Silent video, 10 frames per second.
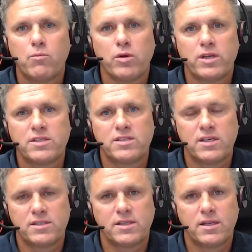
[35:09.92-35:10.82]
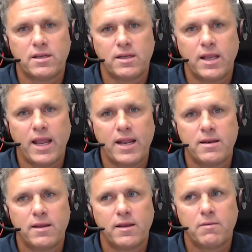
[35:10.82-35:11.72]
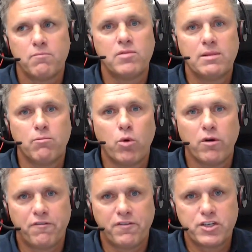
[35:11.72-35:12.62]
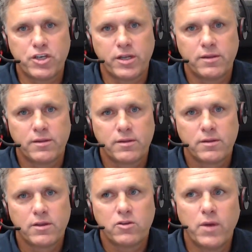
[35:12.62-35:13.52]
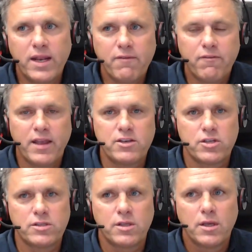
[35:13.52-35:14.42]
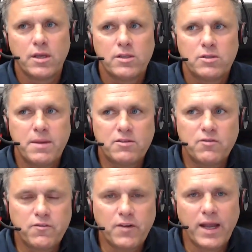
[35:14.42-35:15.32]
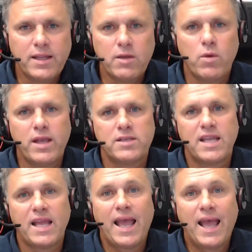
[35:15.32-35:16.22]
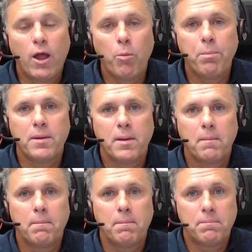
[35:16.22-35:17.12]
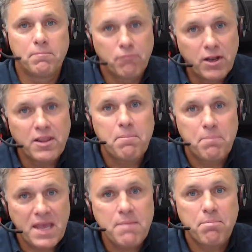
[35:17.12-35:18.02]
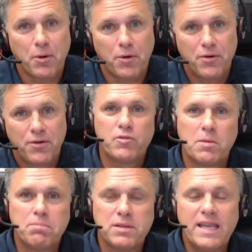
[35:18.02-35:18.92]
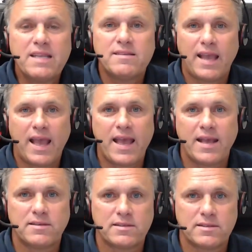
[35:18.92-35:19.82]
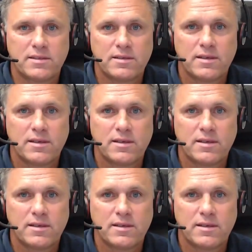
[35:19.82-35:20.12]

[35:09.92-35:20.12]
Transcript: them more consistent and more efficient. So innovation to me is finding ways to help really people complete tasks